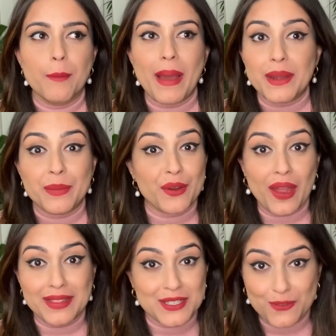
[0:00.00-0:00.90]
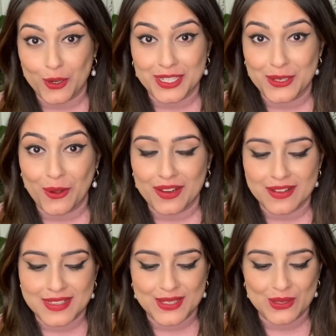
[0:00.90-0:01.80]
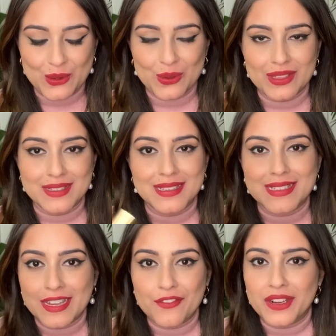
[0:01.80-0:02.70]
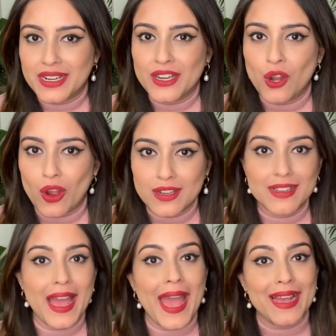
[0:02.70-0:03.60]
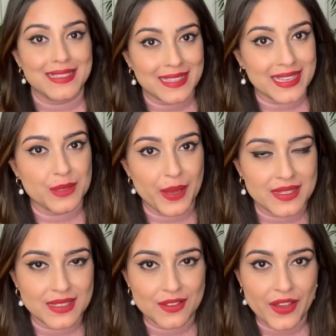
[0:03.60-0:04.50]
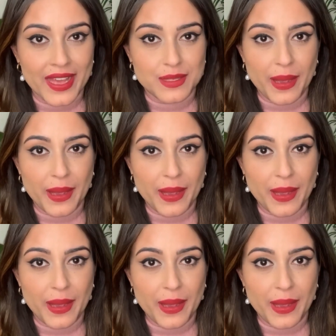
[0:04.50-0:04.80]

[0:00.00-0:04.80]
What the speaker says: PatMcgrath is $40. So this is definitely not as expensive as